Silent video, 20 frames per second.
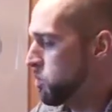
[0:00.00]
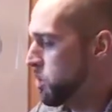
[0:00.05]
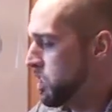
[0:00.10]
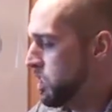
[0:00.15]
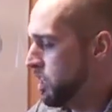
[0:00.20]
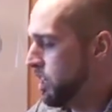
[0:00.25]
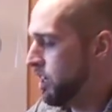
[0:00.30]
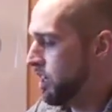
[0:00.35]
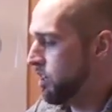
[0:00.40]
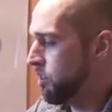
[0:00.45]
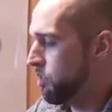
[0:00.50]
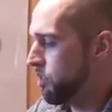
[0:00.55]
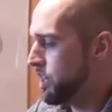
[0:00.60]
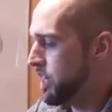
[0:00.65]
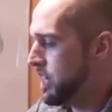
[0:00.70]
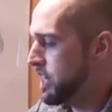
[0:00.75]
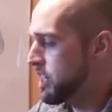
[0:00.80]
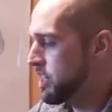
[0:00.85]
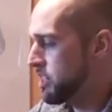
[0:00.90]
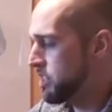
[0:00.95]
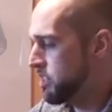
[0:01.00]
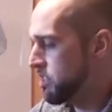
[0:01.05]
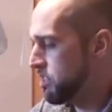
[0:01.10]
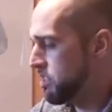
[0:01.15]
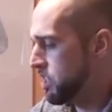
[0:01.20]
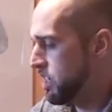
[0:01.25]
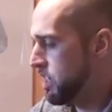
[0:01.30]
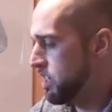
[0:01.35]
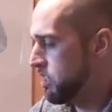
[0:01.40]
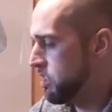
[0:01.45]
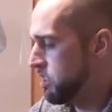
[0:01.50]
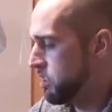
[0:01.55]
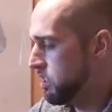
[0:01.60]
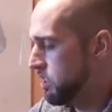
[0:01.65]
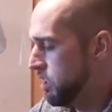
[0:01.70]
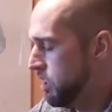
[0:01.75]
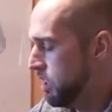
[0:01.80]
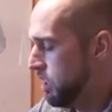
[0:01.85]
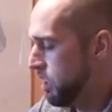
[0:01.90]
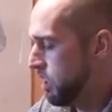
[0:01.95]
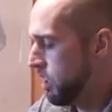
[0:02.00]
we created these tanks,